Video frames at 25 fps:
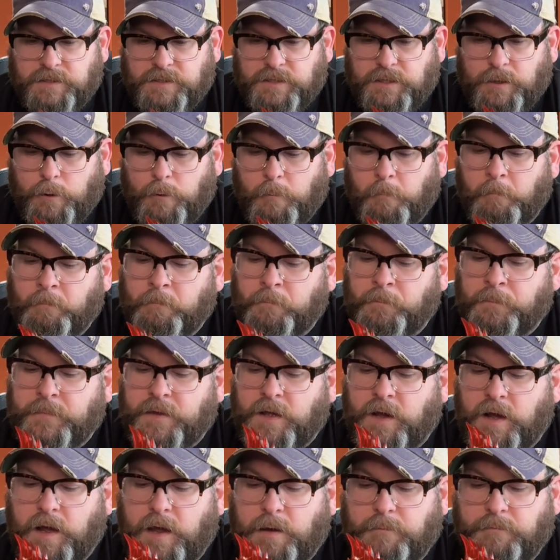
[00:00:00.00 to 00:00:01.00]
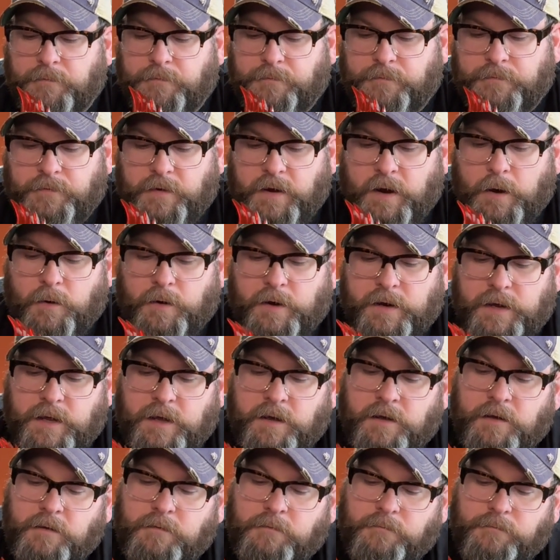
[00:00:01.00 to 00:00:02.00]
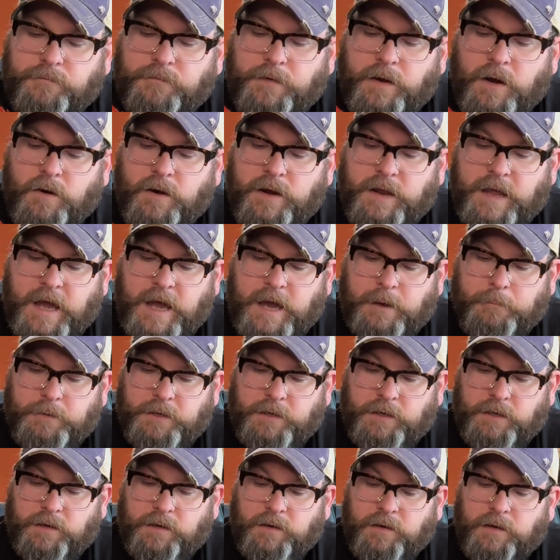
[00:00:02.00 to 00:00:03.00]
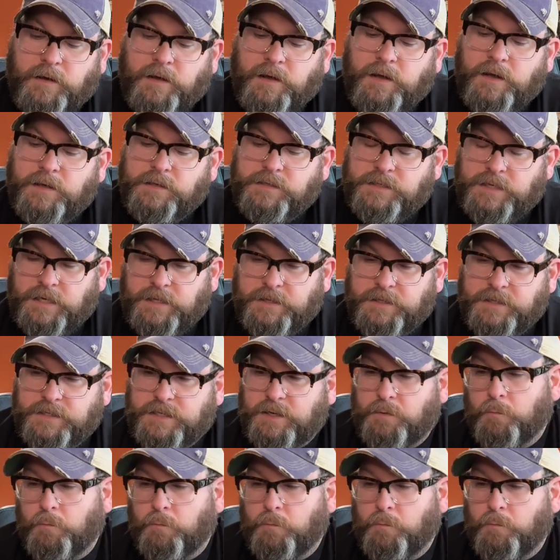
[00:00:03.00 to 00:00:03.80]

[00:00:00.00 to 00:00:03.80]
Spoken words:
So I'm very, very happy to get this.